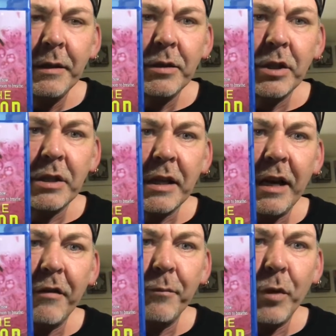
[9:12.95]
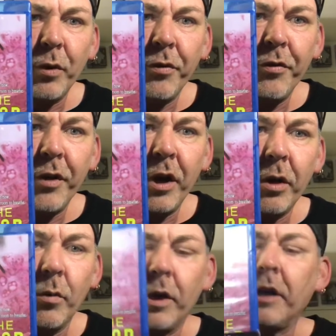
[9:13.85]
just to have both
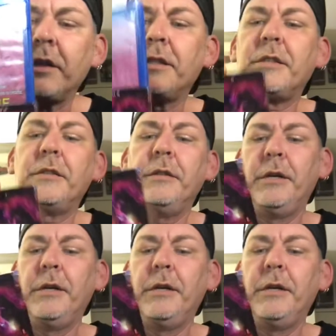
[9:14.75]
artworks.